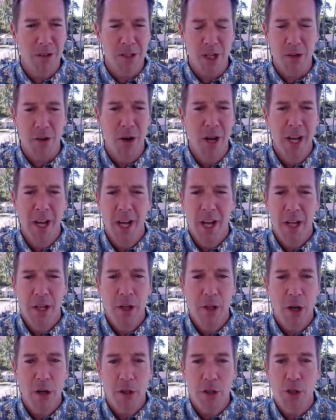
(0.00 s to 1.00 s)
So
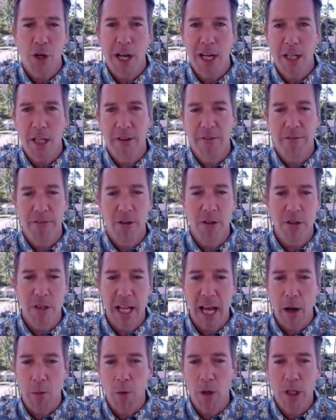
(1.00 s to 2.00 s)
you got to try to convert
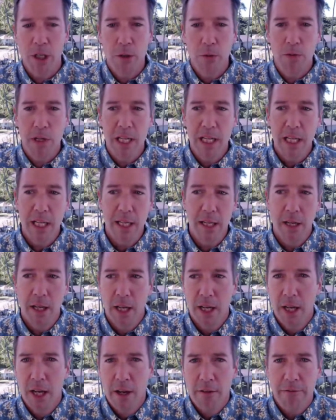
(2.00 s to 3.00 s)
that where you need
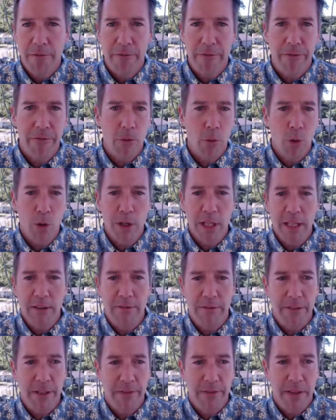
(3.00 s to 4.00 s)
40,
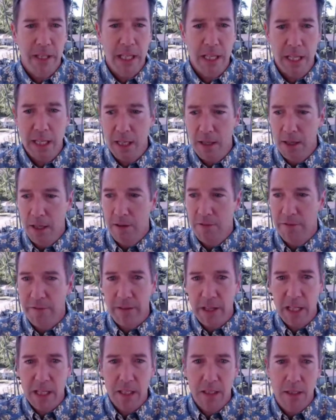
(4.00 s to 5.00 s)
50
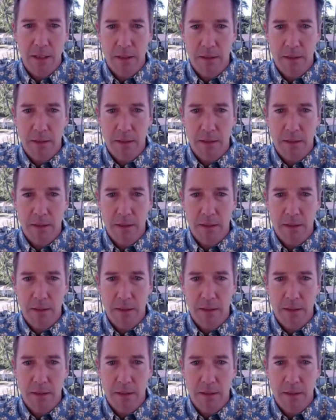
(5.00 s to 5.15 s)
feet